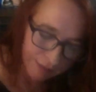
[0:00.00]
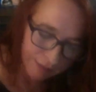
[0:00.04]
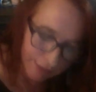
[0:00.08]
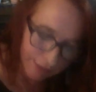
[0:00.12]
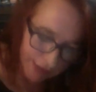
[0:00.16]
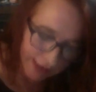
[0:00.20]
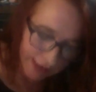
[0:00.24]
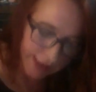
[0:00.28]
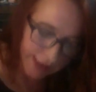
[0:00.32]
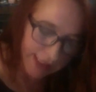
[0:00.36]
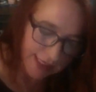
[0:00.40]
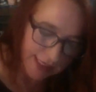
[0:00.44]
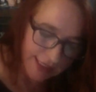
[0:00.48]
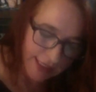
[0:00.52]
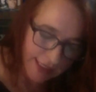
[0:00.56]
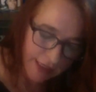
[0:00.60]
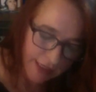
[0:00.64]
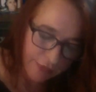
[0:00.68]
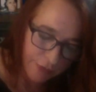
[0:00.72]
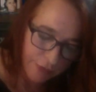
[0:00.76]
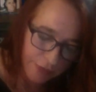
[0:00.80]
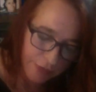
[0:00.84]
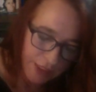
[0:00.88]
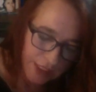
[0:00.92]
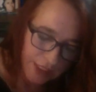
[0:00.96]
like I
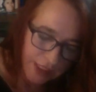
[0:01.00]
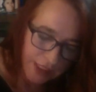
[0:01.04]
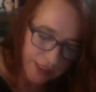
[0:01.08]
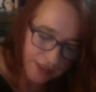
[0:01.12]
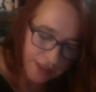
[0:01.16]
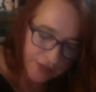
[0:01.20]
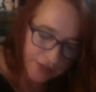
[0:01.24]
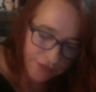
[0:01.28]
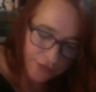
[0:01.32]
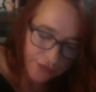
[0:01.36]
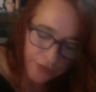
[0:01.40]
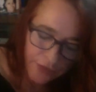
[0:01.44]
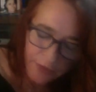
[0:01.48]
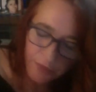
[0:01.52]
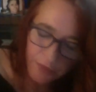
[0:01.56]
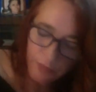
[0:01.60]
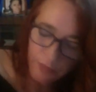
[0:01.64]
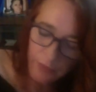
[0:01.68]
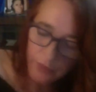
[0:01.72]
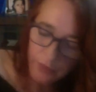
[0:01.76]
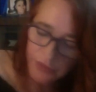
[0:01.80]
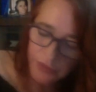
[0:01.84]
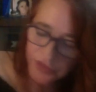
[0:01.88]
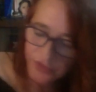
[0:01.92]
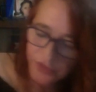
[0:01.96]
said, read
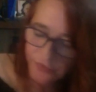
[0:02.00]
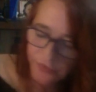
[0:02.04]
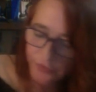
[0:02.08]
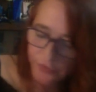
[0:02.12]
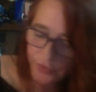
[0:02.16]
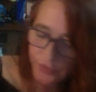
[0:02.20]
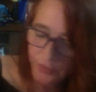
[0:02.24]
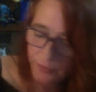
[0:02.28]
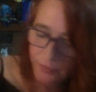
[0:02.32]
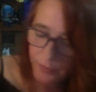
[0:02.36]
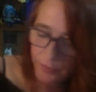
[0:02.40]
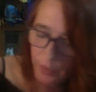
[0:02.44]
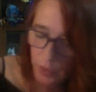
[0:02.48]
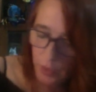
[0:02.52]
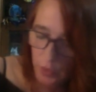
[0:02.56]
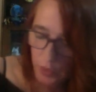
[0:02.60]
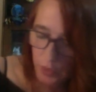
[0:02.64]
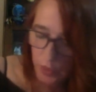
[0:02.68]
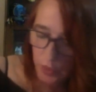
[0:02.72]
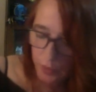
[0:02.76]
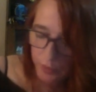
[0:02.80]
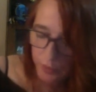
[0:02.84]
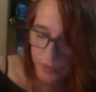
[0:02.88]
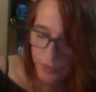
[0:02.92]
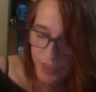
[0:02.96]
different
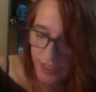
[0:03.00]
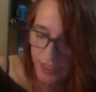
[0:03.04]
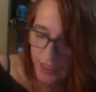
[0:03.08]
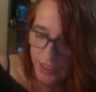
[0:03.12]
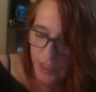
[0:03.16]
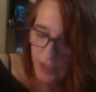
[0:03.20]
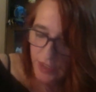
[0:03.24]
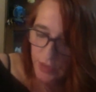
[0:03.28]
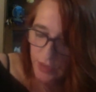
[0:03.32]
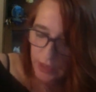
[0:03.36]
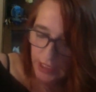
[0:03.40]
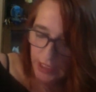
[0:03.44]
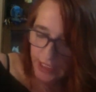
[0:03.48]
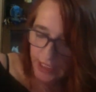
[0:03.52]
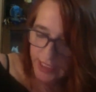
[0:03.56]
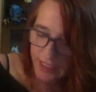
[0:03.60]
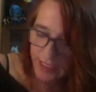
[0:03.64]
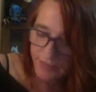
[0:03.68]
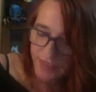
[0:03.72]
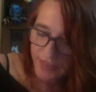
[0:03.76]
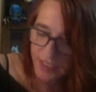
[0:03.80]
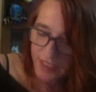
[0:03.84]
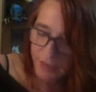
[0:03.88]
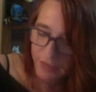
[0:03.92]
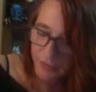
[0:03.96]
poems. And so a lot of
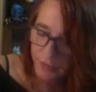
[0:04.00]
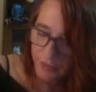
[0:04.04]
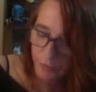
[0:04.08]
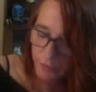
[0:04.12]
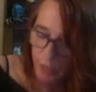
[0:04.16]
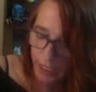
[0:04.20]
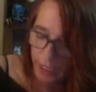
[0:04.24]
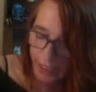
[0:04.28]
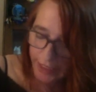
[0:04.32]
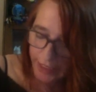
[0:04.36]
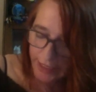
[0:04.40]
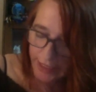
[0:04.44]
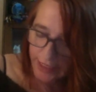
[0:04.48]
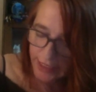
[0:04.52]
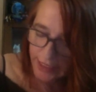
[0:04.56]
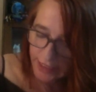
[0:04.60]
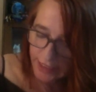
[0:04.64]
times they would write,